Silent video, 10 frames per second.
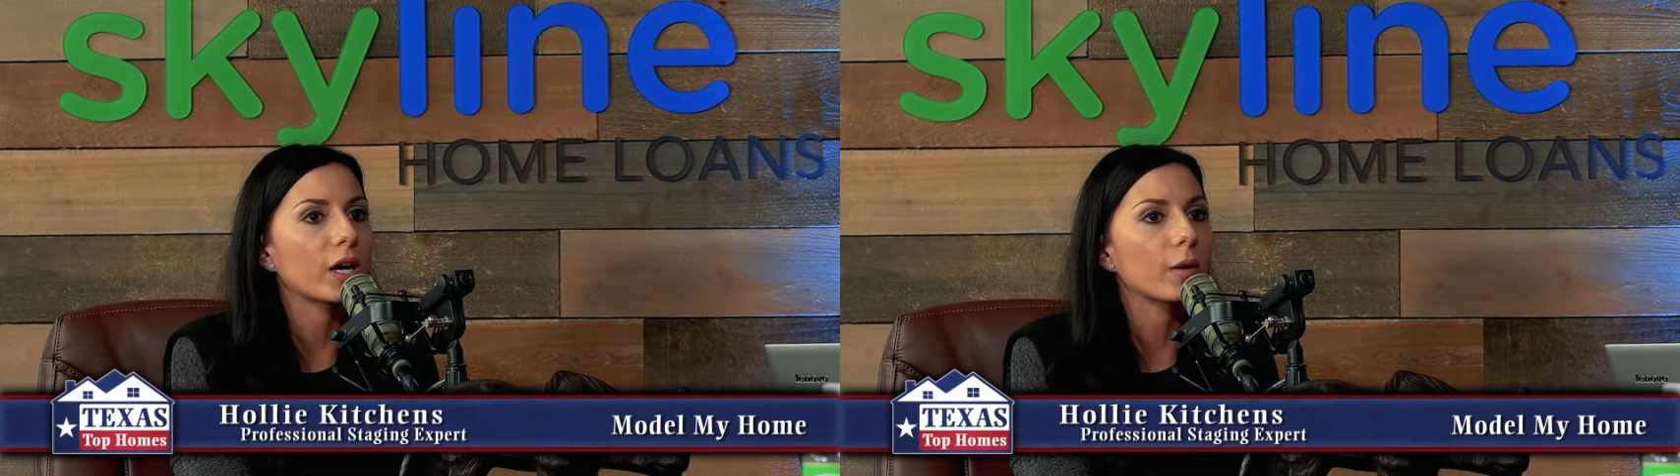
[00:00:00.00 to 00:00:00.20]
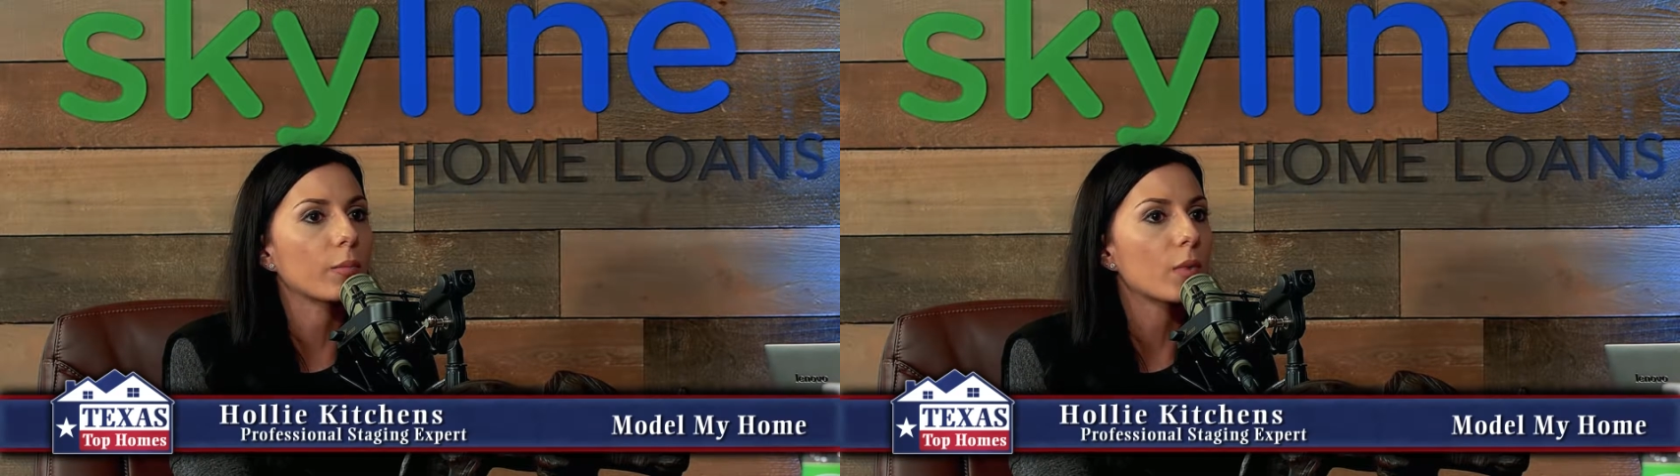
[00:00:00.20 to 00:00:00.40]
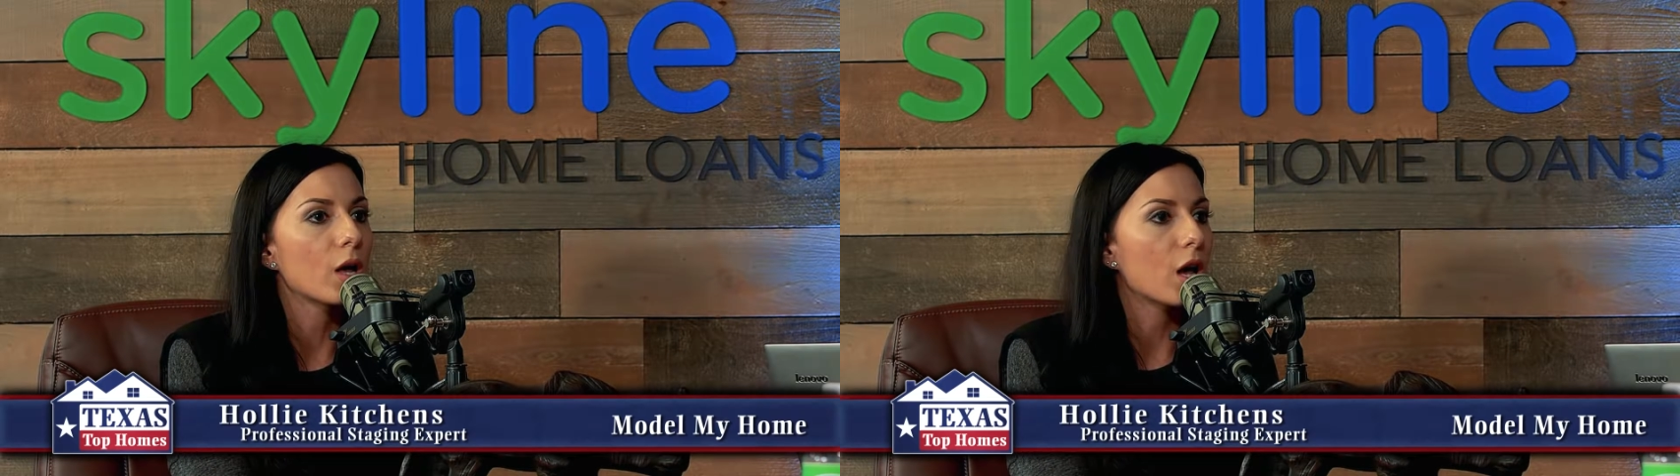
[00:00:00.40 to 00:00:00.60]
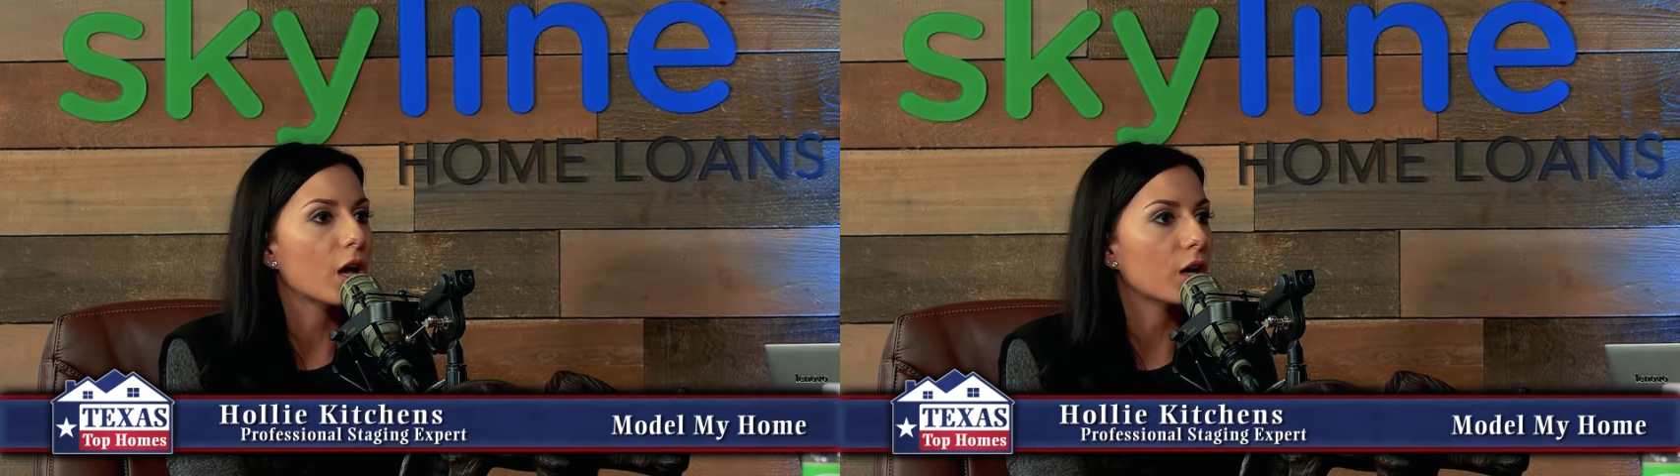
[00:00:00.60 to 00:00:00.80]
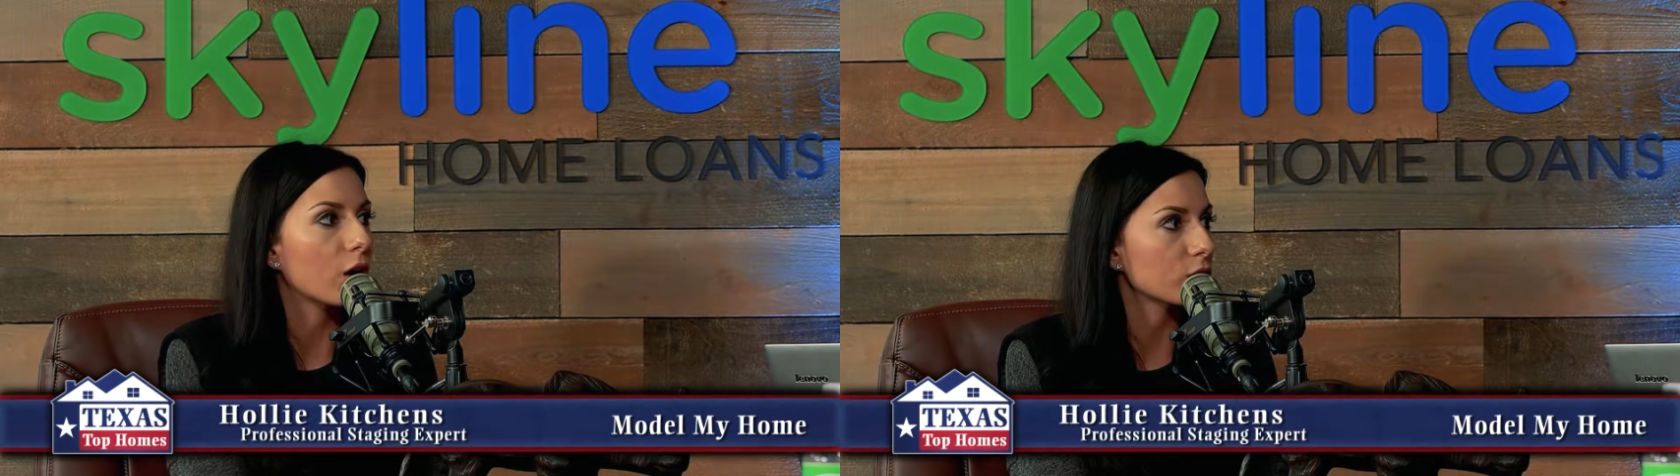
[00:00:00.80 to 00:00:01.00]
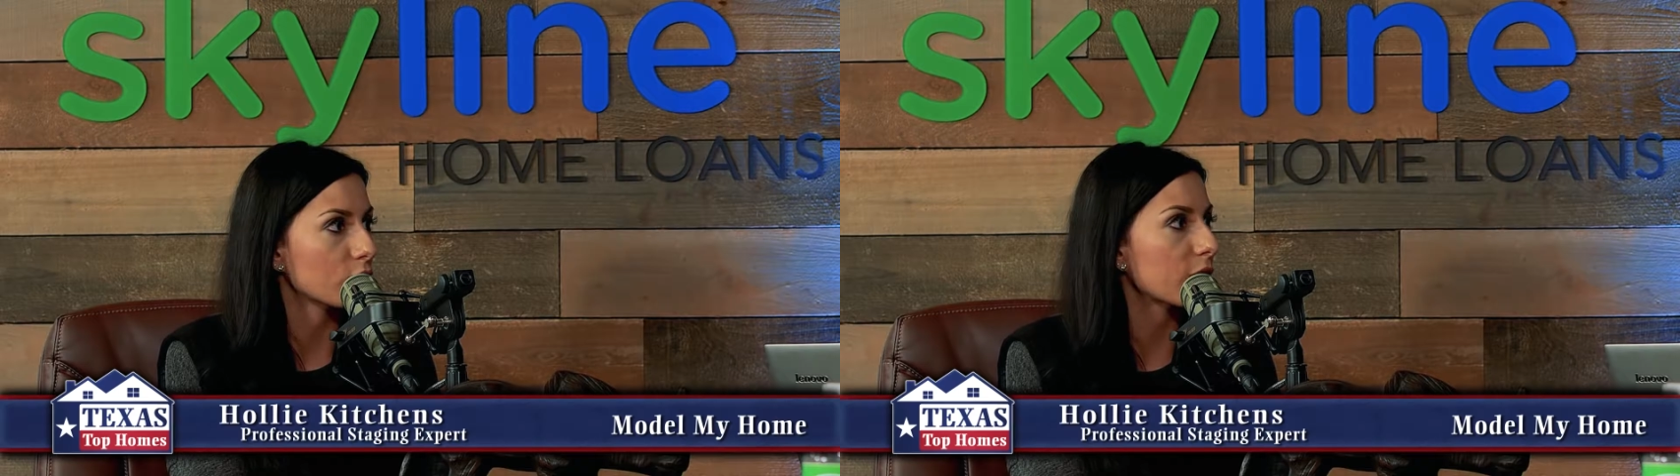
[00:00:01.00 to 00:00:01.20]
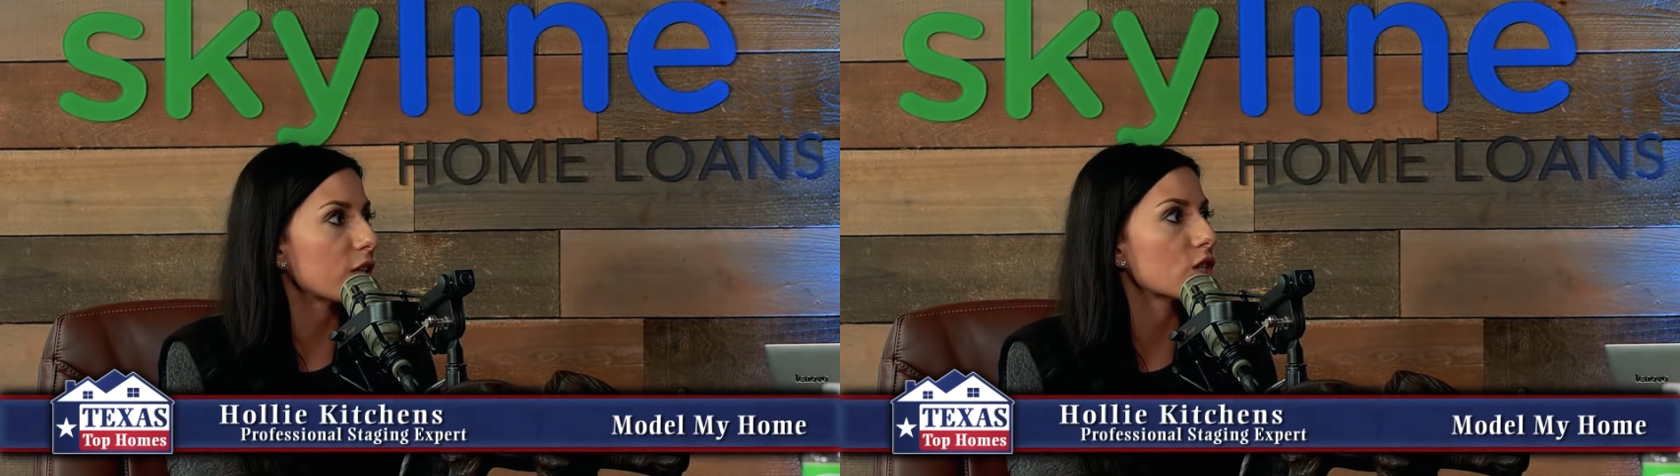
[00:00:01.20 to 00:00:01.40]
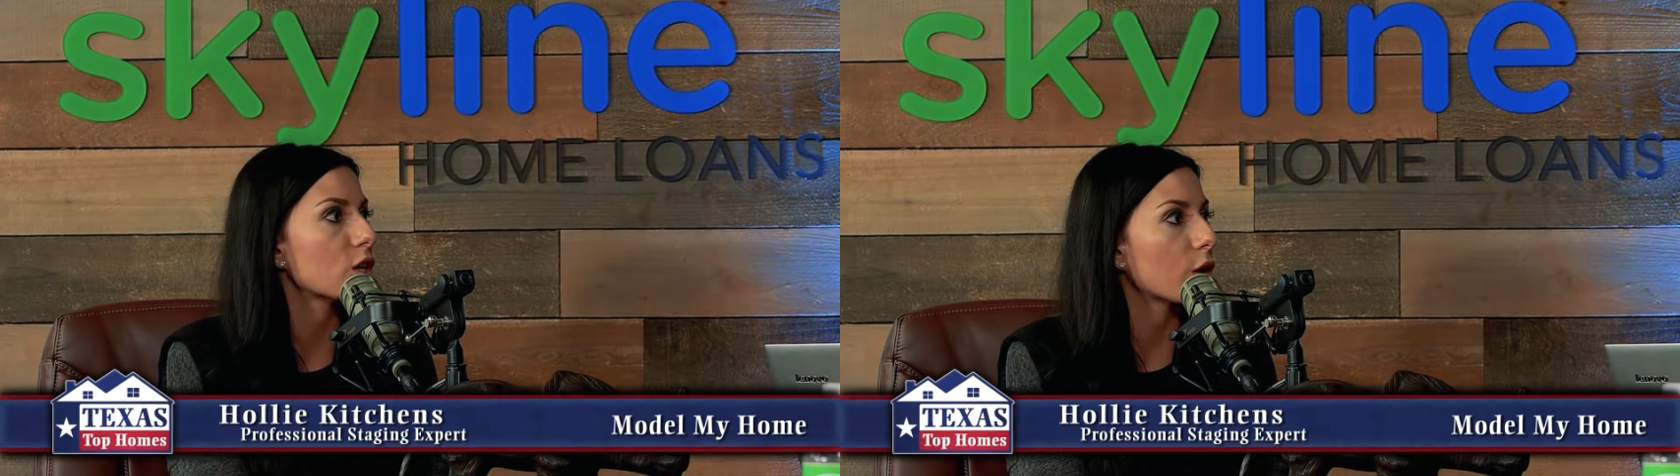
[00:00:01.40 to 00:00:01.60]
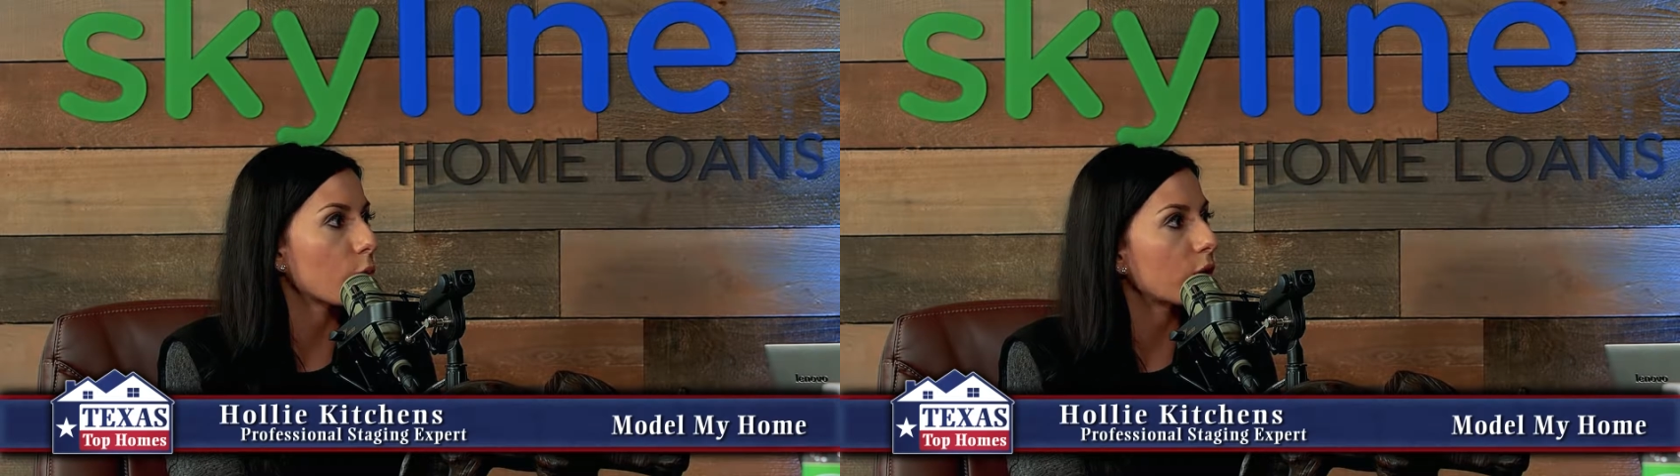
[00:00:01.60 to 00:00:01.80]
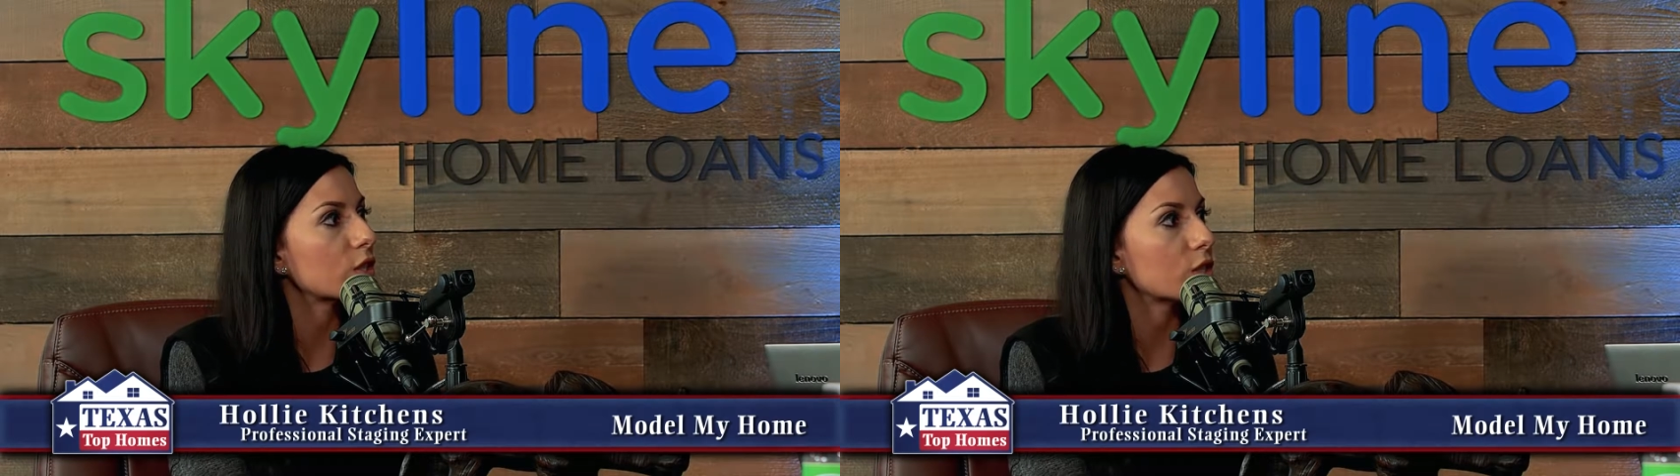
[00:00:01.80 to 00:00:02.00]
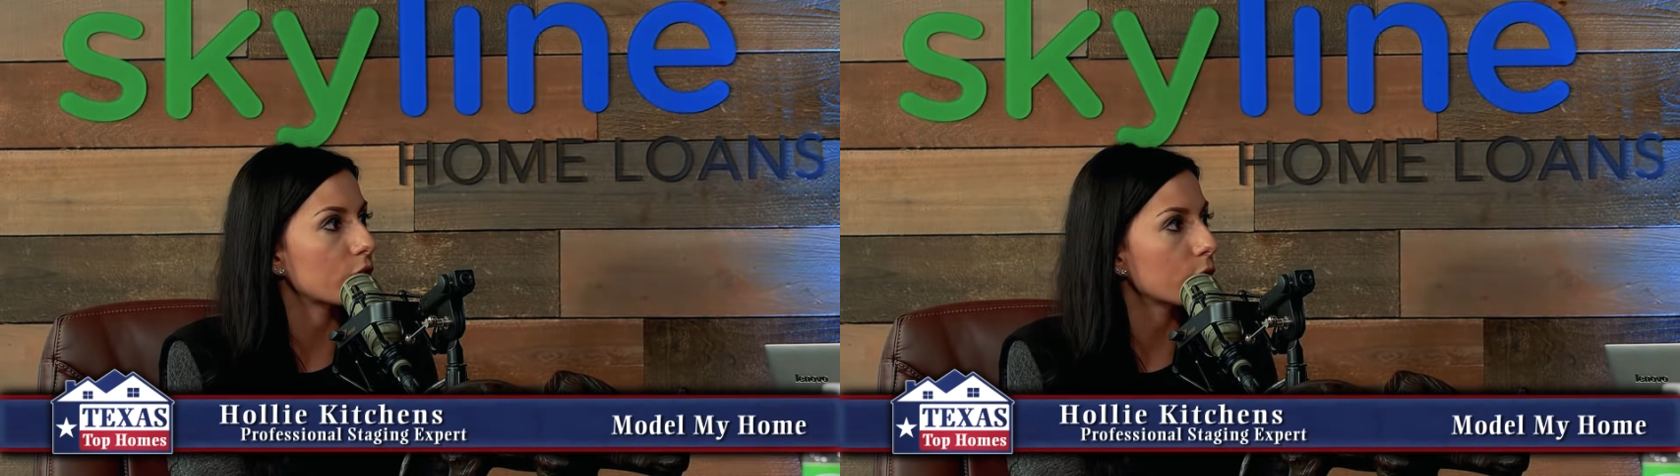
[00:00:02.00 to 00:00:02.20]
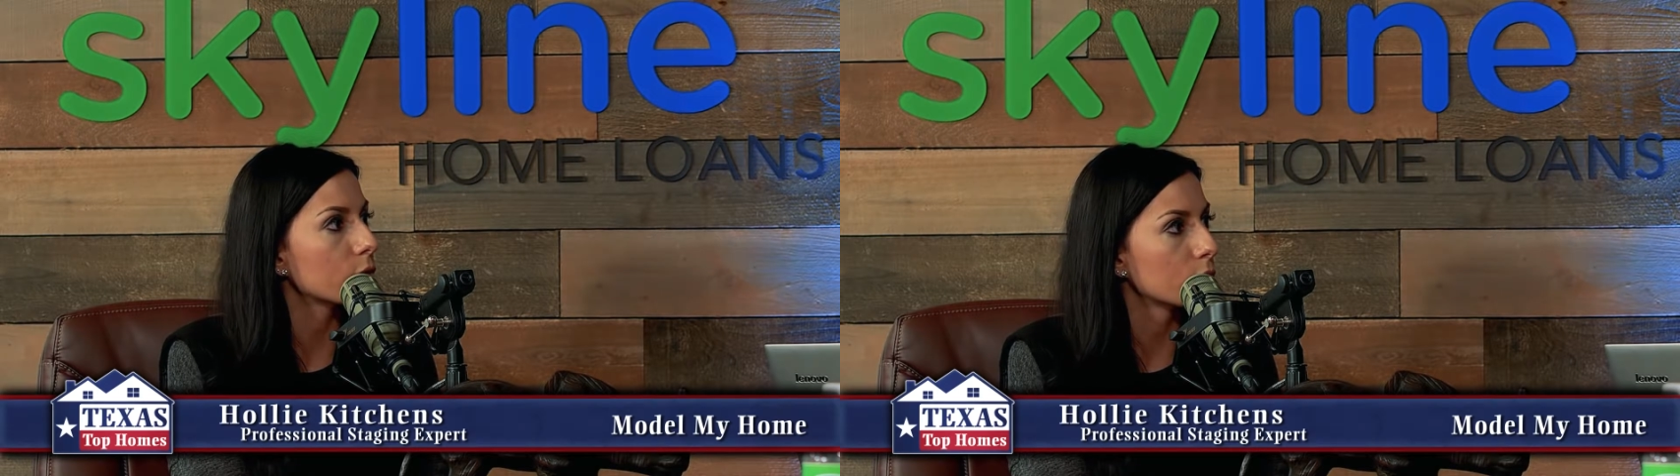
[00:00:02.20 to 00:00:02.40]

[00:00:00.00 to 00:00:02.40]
a consultation on what to do.